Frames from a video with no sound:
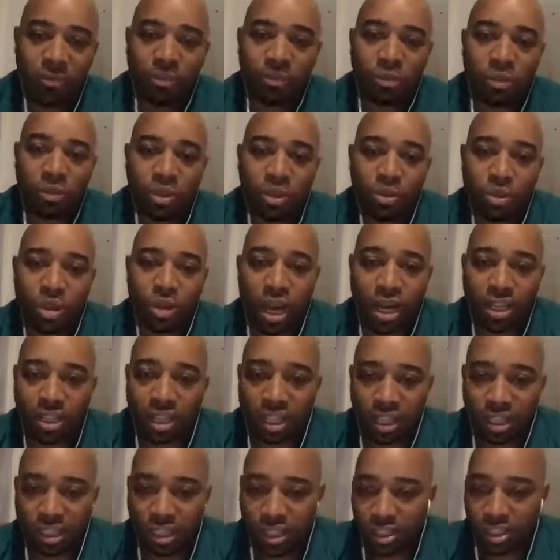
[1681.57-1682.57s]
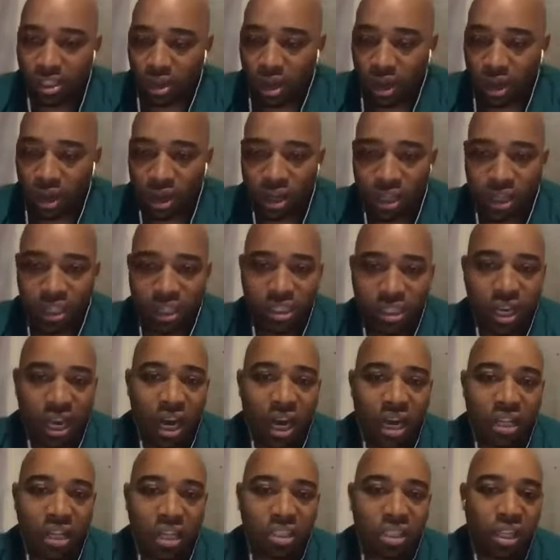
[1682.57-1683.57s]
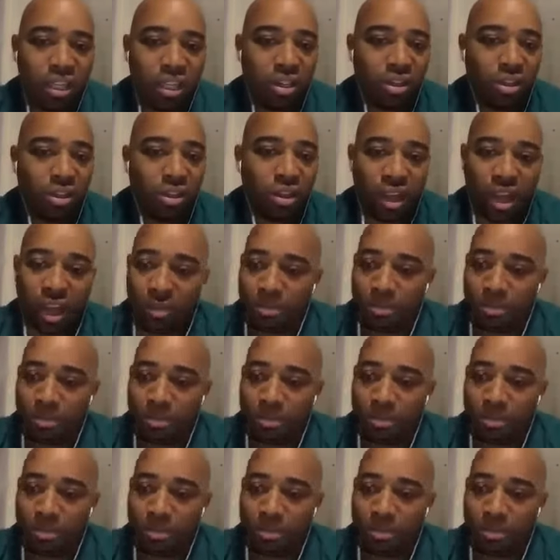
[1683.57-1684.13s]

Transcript: you guys are listening to all of these guys telling you they got